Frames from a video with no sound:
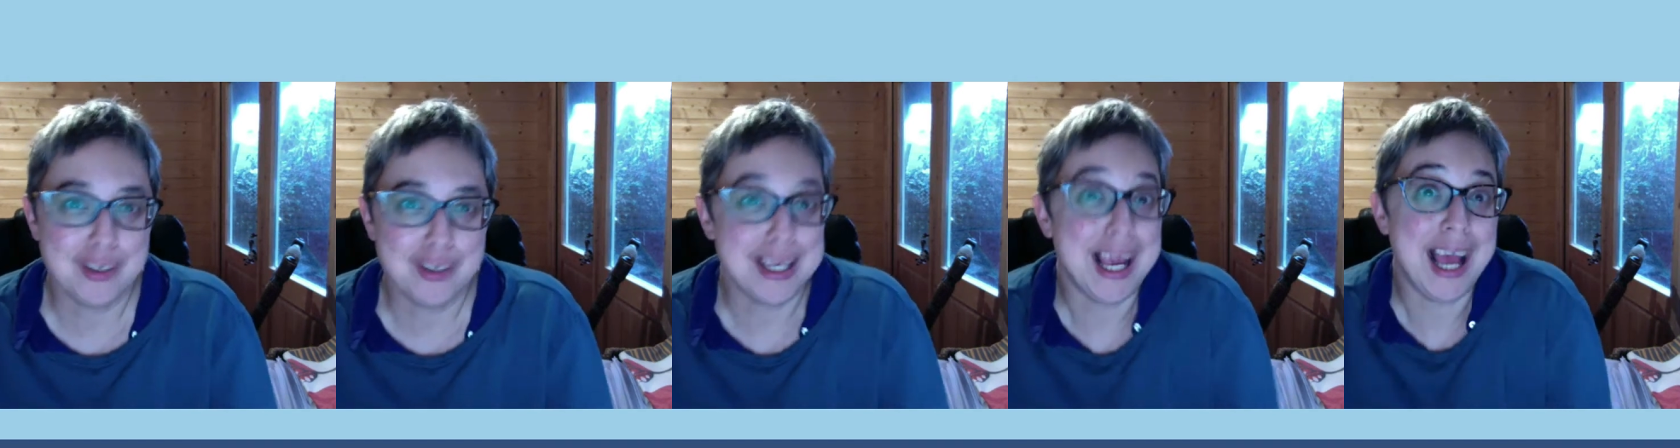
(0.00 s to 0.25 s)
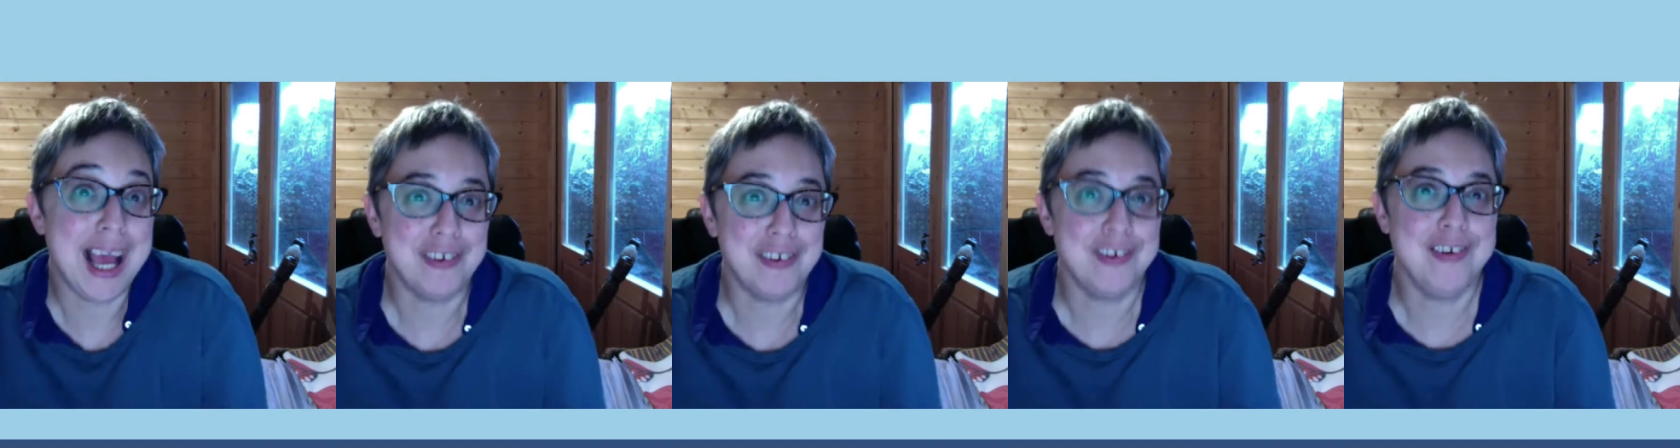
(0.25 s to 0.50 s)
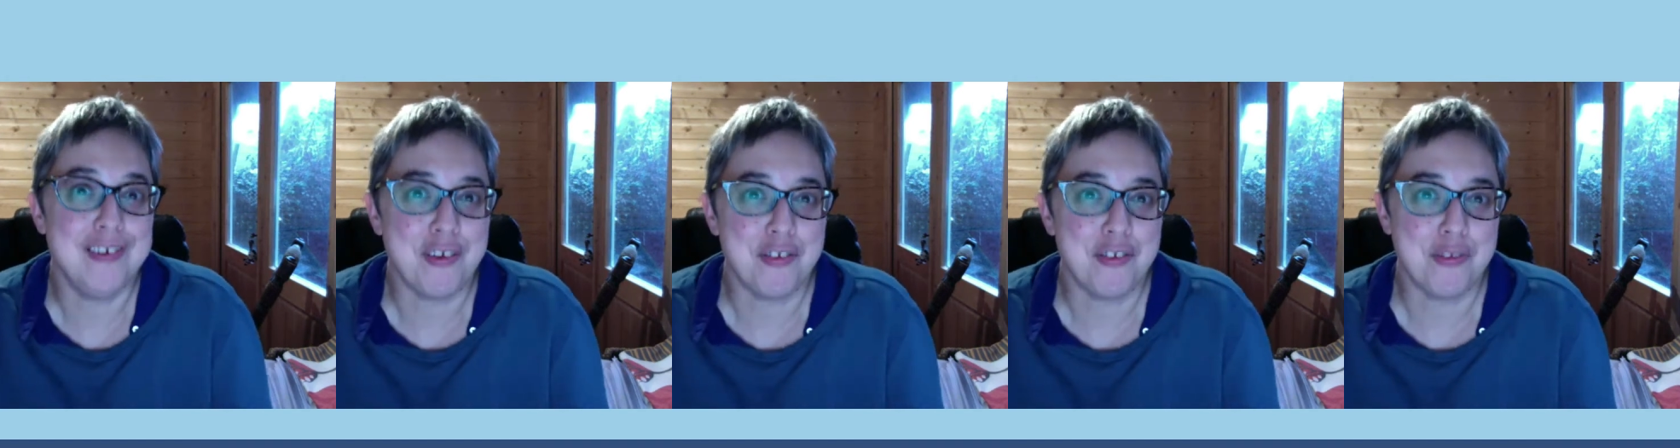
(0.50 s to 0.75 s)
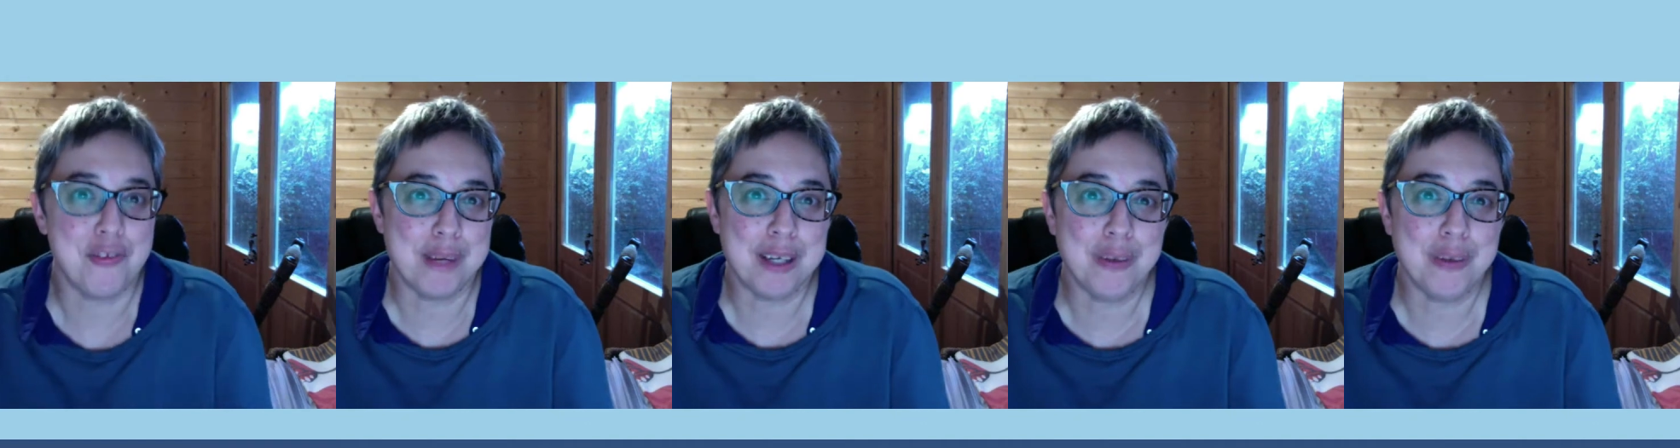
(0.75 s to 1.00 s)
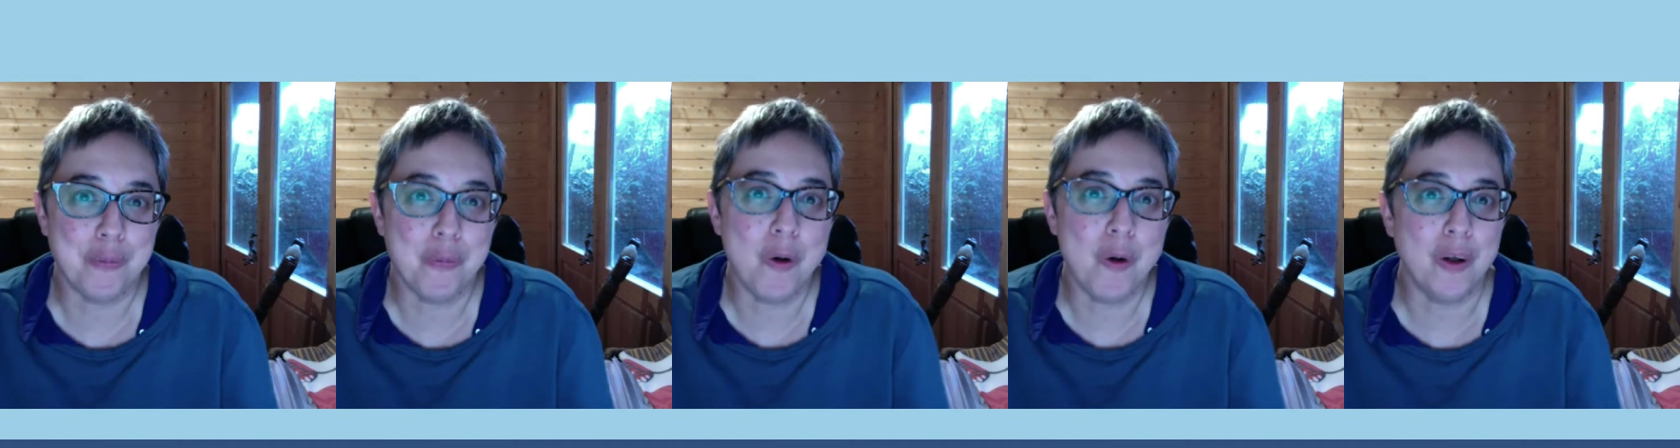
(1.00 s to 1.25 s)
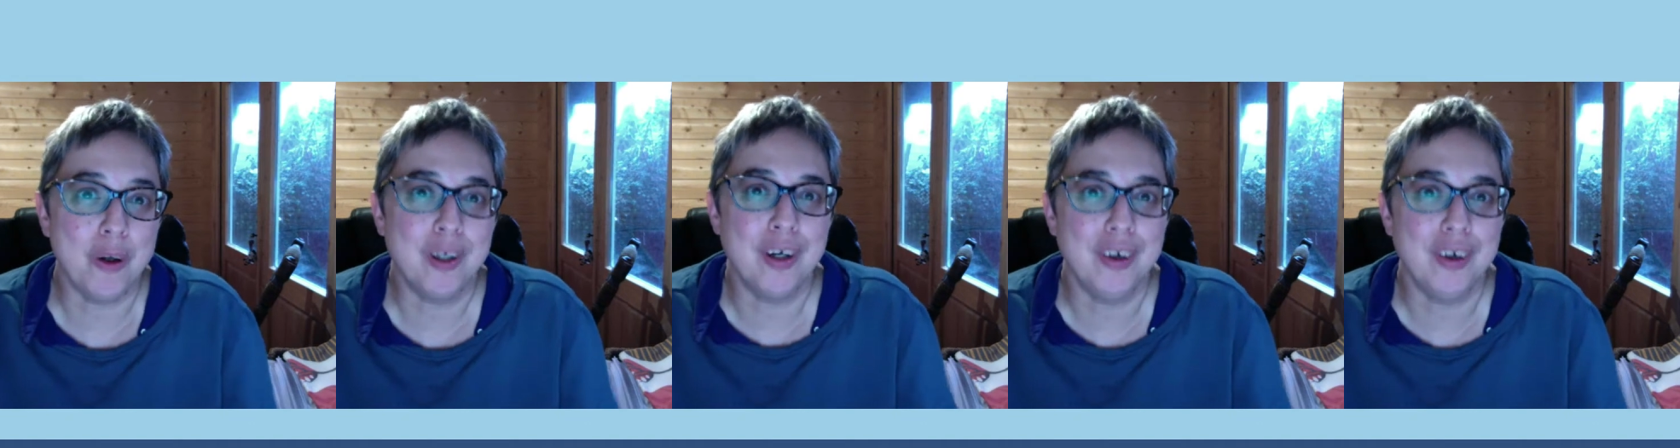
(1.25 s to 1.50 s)
It actually doesn't matter
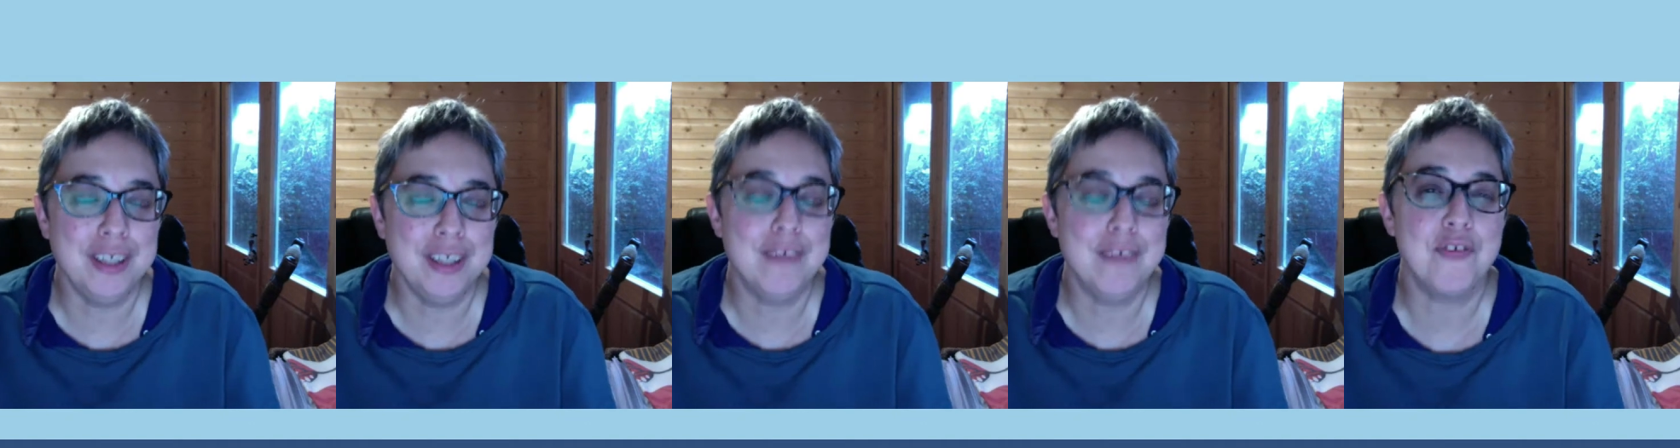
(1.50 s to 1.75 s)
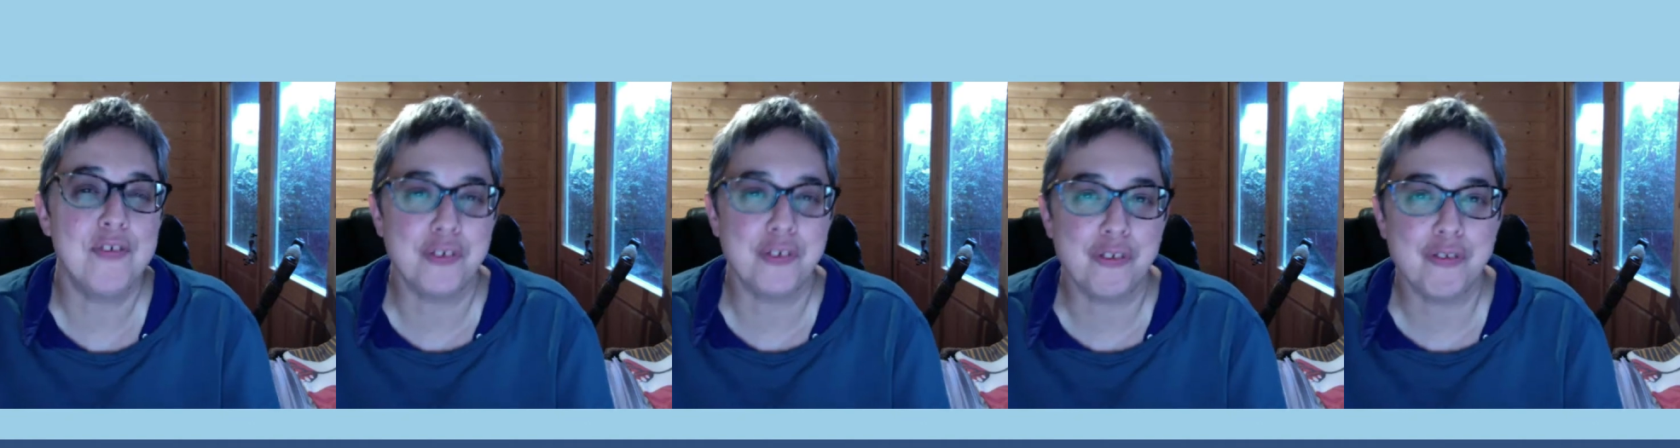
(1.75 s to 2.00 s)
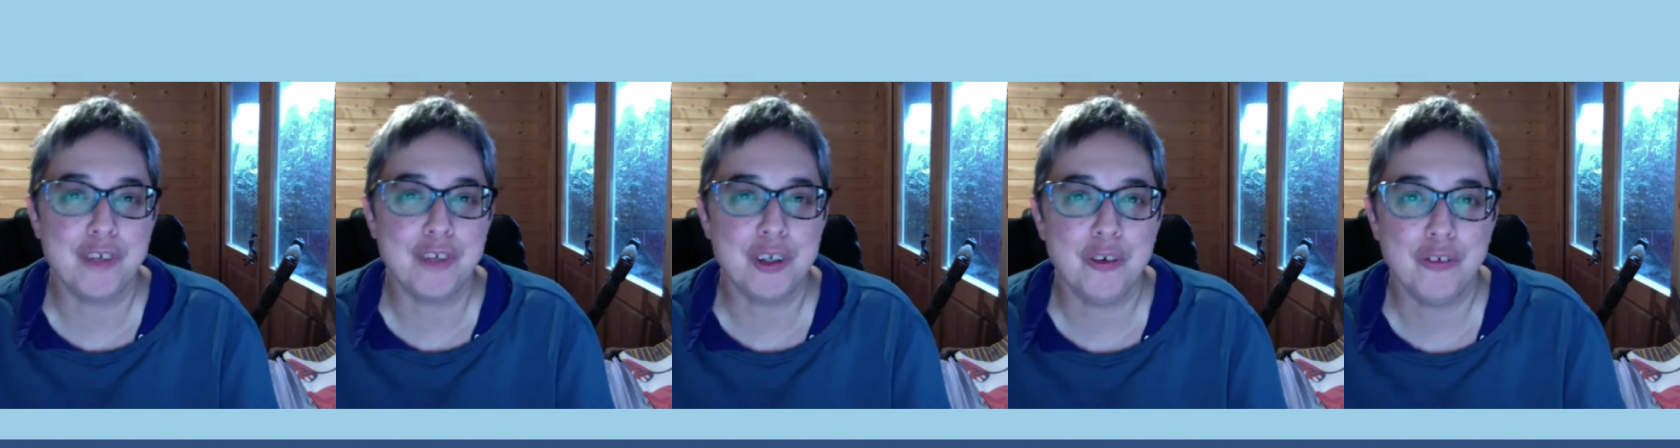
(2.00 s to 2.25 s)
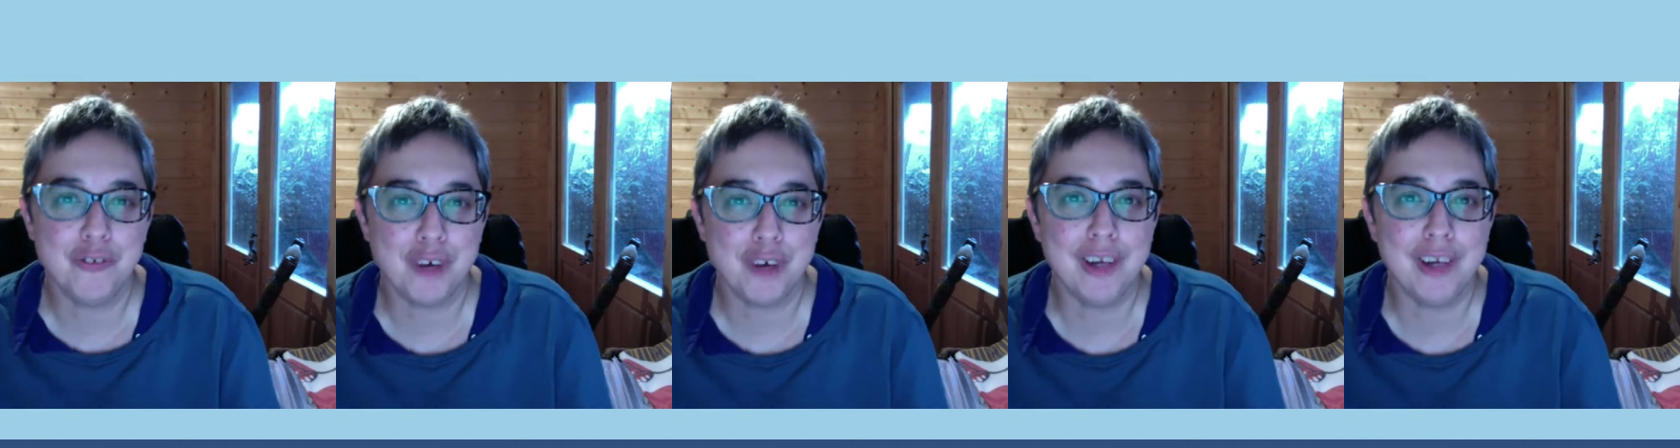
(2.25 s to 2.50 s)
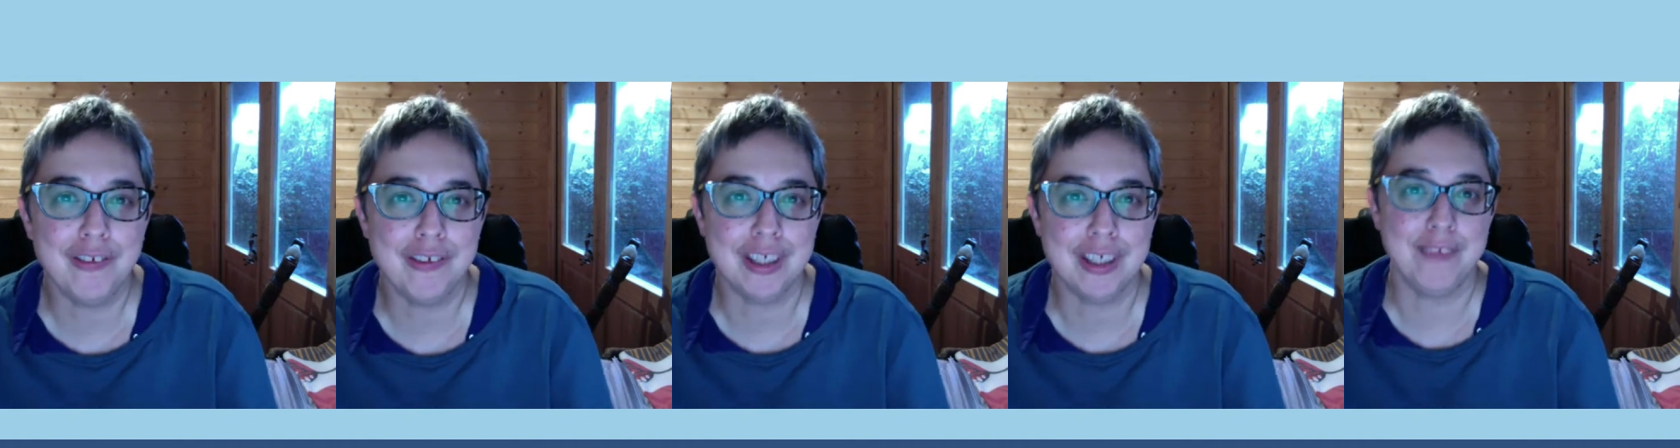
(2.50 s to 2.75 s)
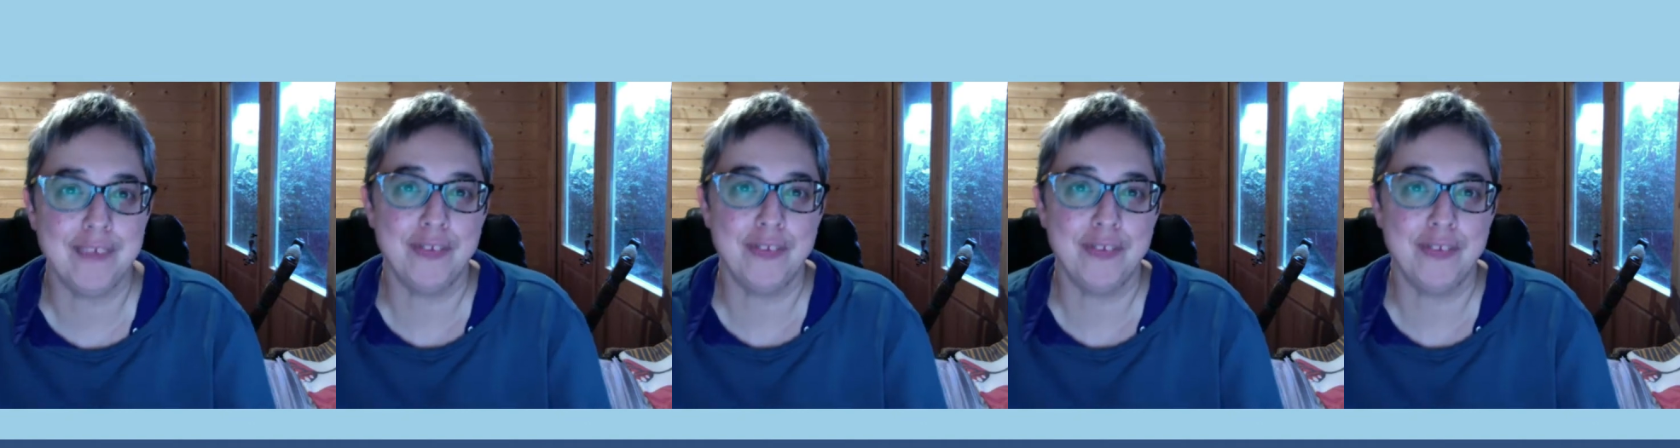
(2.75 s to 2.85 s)
what kind of story you're writing.